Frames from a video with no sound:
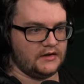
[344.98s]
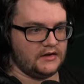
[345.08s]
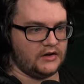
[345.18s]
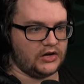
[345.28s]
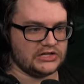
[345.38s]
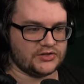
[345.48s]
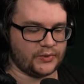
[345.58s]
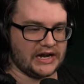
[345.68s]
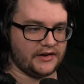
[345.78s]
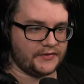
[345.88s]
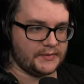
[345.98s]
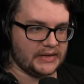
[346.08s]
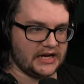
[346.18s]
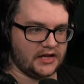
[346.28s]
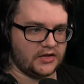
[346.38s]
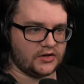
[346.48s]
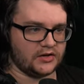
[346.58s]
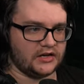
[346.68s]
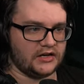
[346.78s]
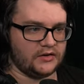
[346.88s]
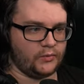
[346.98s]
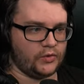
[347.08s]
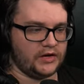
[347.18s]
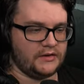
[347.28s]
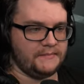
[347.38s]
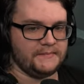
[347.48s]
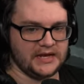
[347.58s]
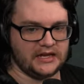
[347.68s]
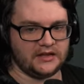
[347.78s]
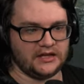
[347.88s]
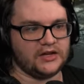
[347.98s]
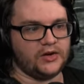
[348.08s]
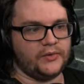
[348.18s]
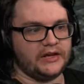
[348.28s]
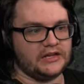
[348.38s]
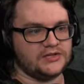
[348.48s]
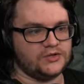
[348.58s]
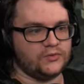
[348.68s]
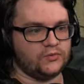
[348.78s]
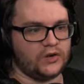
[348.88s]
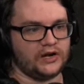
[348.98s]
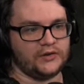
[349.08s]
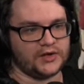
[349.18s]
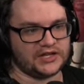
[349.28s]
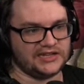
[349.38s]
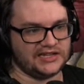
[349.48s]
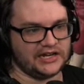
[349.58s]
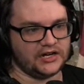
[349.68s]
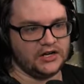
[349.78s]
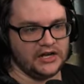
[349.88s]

Okay, so right off the bat, you're going to want to immediately go into running with Claire.